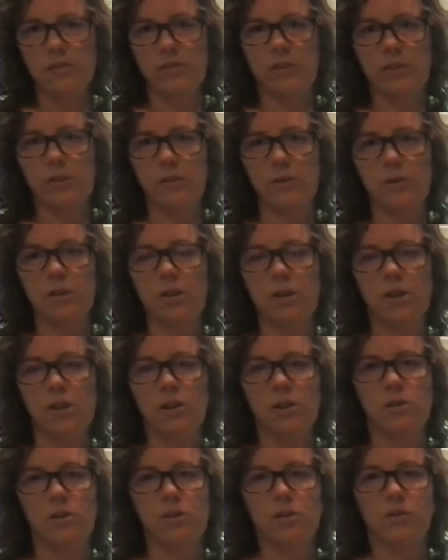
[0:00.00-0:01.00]
So
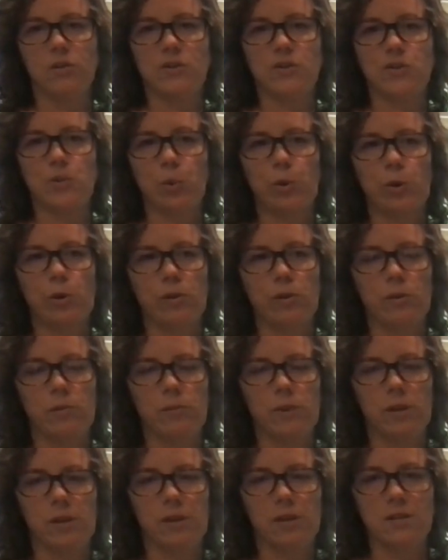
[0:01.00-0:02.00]
you can store them
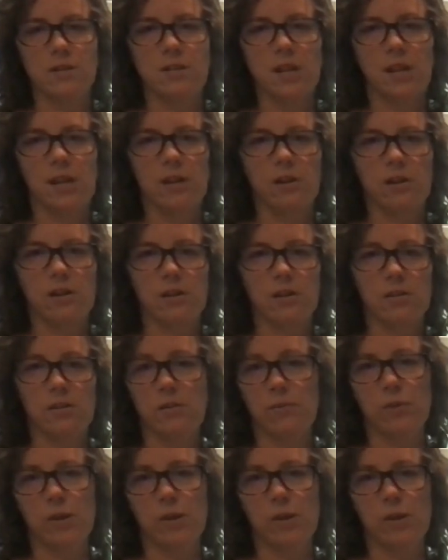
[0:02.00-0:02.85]
in a container in the